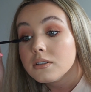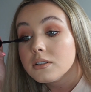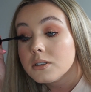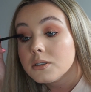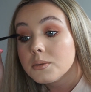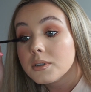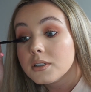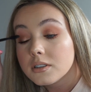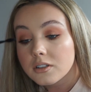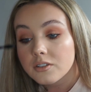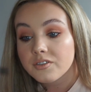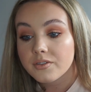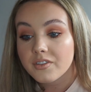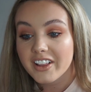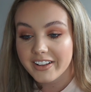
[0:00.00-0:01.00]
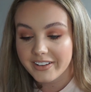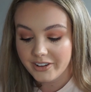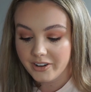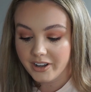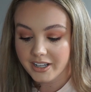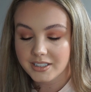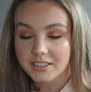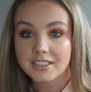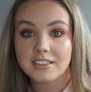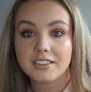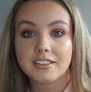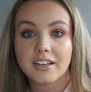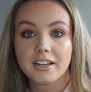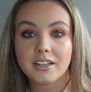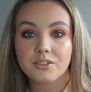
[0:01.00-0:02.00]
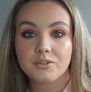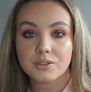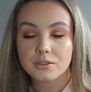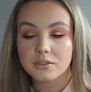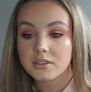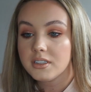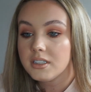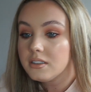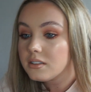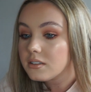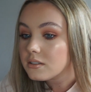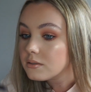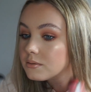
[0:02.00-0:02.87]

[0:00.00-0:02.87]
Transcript: Just because I've not added any falsies.